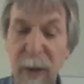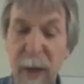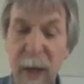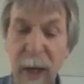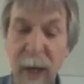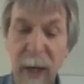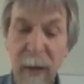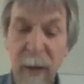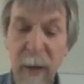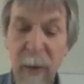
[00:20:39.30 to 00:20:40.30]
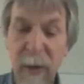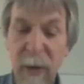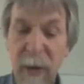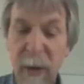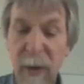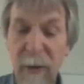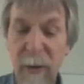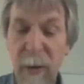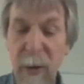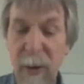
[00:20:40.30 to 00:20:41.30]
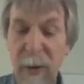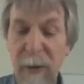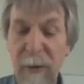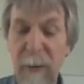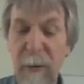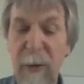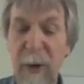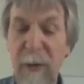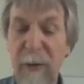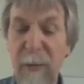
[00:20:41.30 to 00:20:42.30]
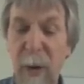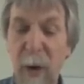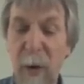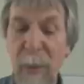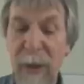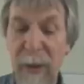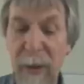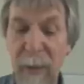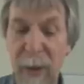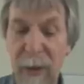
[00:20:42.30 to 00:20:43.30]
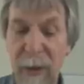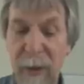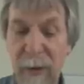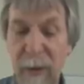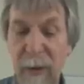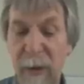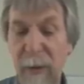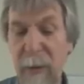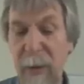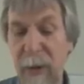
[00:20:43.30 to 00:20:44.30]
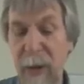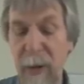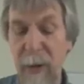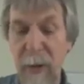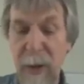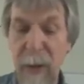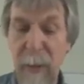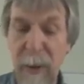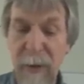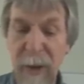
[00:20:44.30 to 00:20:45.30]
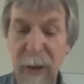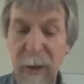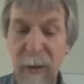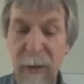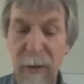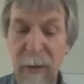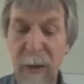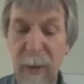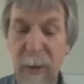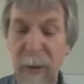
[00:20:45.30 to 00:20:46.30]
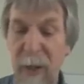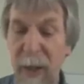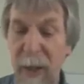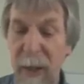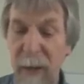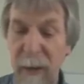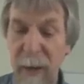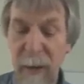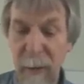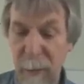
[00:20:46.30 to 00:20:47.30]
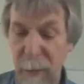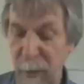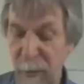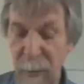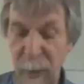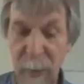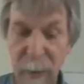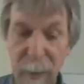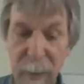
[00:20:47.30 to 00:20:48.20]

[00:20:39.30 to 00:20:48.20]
and we can also call this the first moment that we are considering. So we are not talking about second or third moments, it's the first moment.